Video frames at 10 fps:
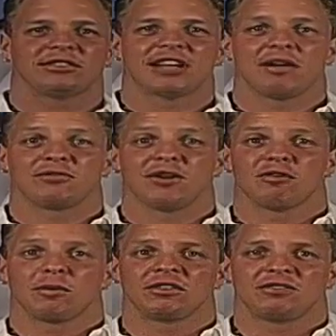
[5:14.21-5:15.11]
it's time for
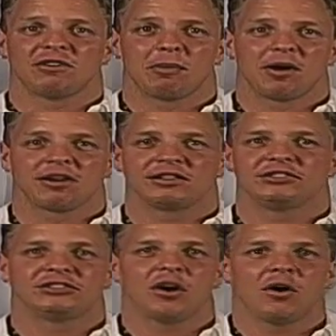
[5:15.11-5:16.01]
everyone's favorite part of the
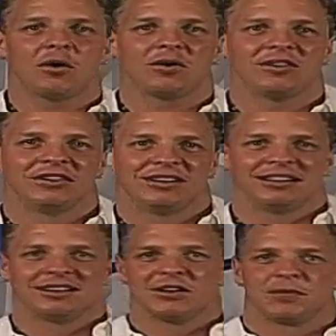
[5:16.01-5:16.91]
show,
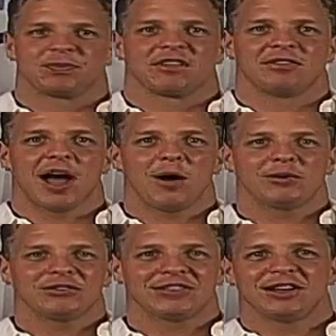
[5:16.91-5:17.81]

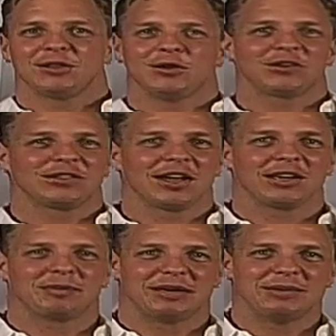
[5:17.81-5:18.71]
Flowers that look
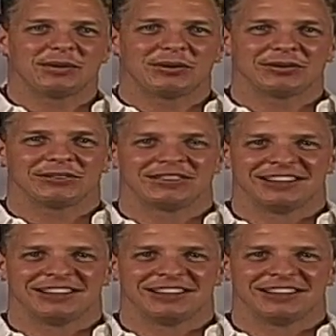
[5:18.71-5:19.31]
like people.